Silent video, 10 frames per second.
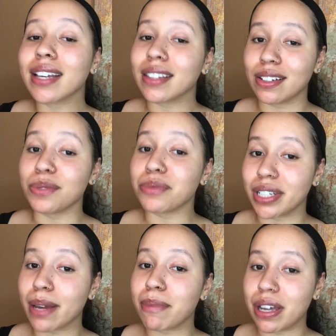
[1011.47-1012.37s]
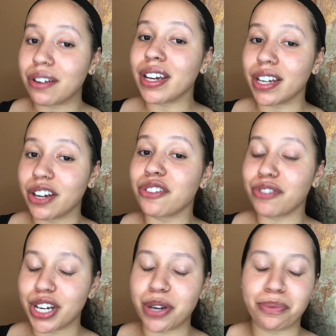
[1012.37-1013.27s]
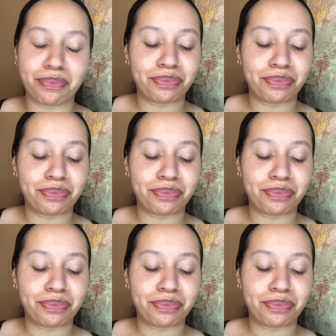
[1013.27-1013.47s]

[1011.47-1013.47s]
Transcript: there's some shea butter in here for you.